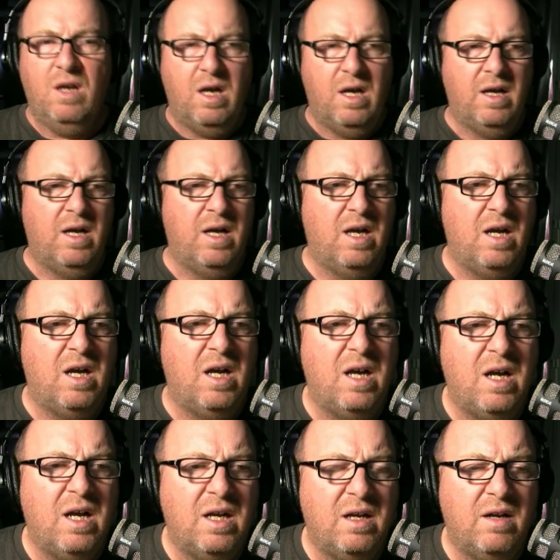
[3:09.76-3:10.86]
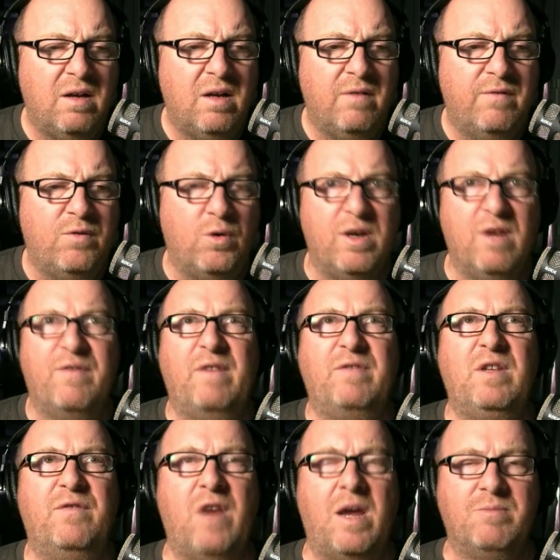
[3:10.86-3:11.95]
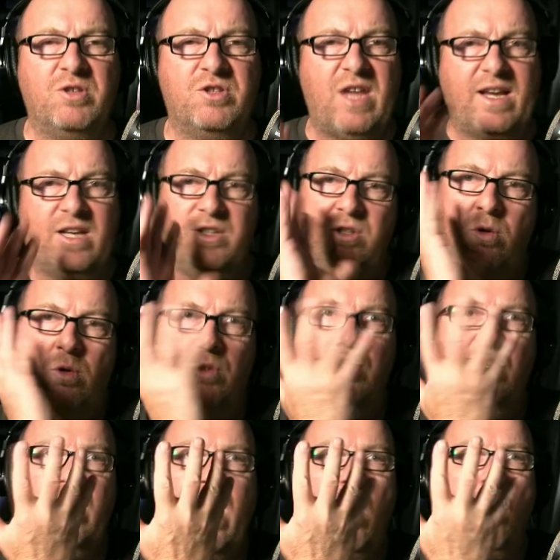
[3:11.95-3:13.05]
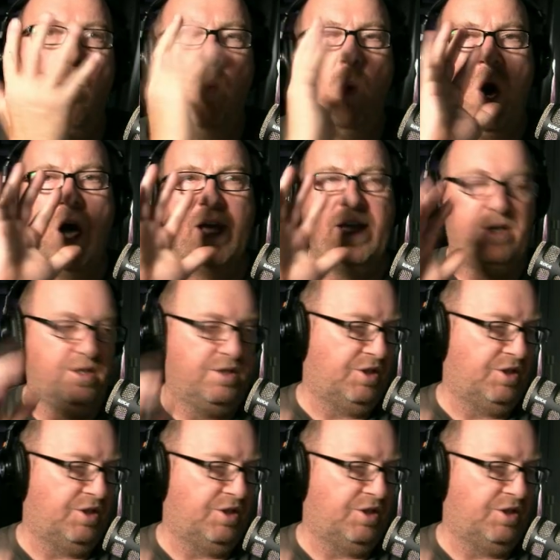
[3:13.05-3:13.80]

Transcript: uh, 40 or 50 frames a second. You also get a wider